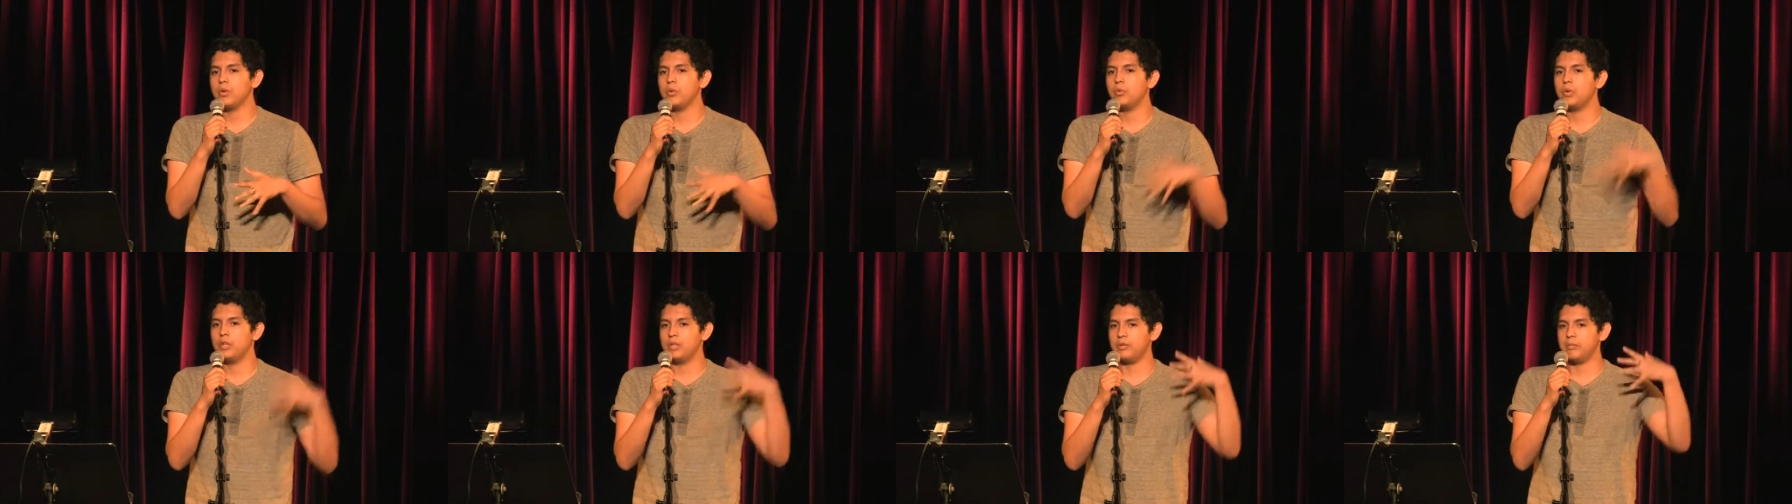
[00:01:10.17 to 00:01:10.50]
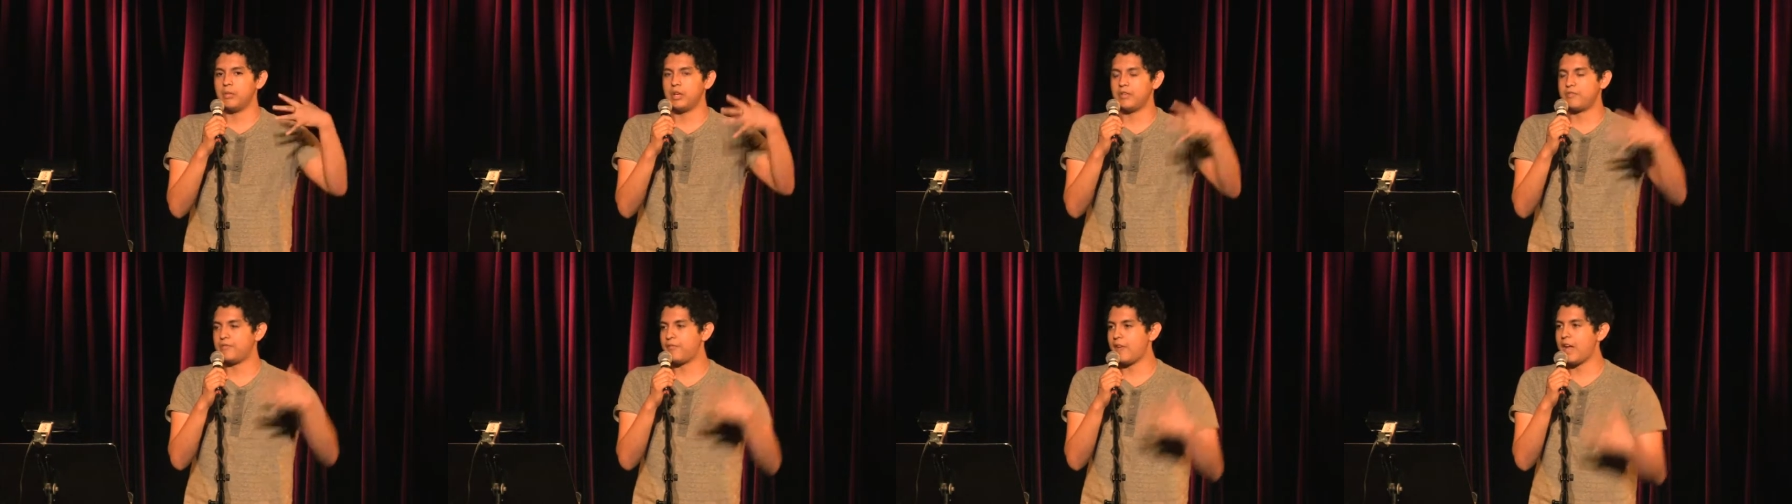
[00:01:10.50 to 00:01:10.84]
when
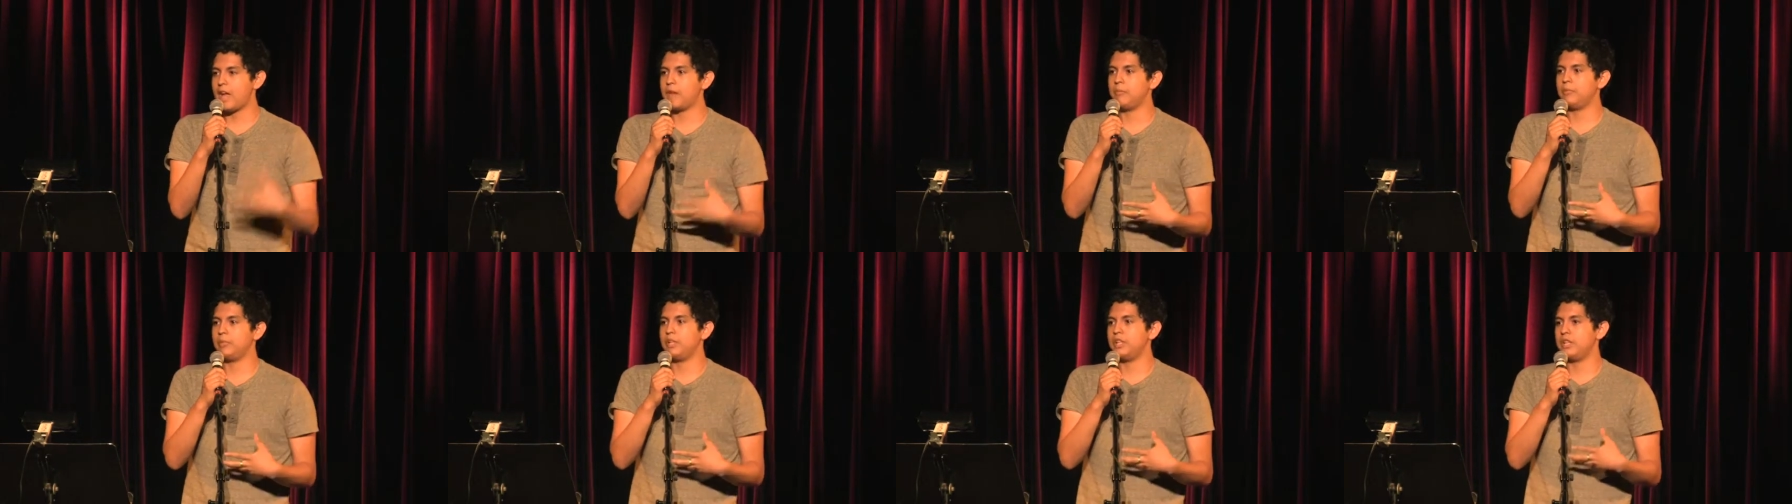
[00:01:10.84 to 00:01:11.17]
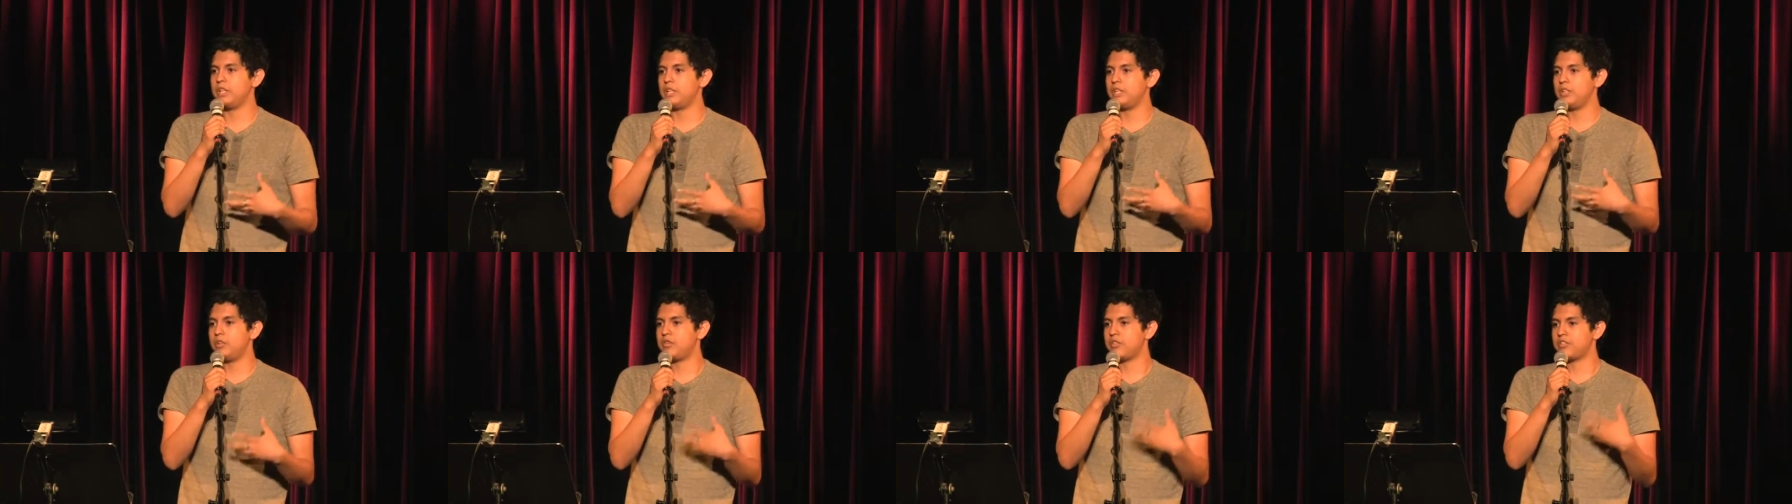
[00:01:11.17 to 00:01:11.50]
my
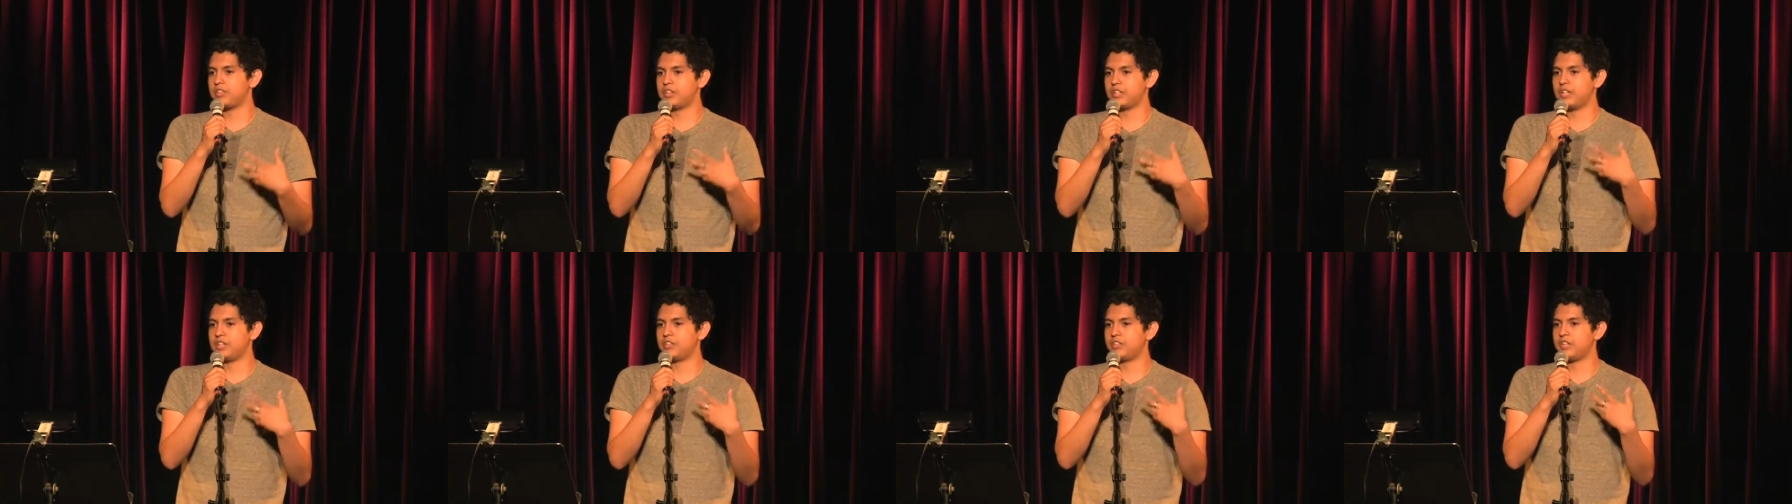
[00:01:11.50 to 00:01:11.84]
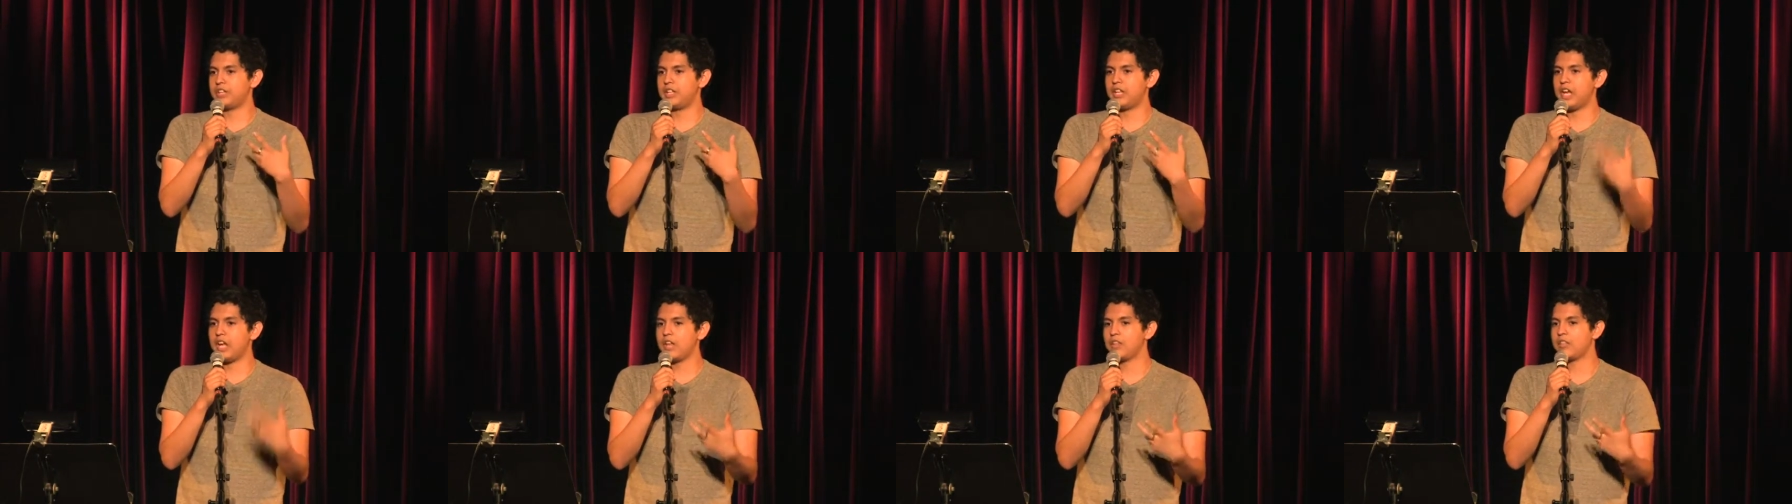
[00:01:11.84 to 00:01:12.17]
family used to get
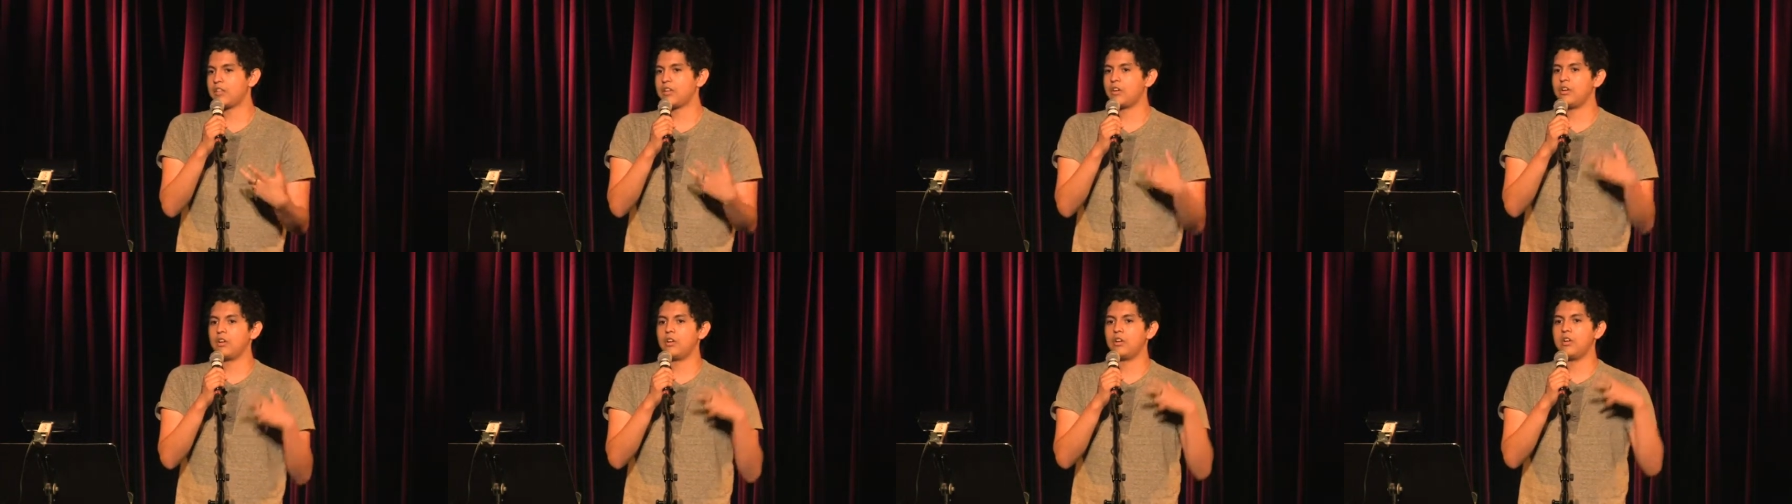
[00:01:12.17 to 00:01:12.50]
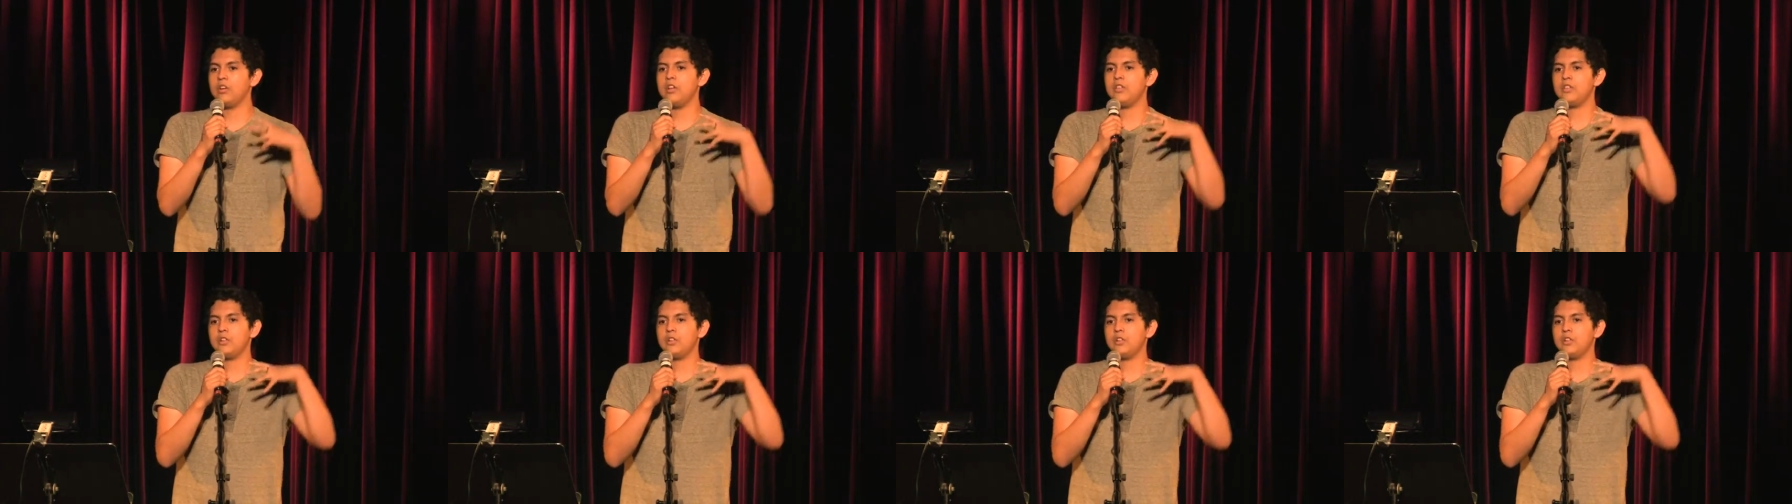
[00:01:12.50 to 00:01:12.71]
together,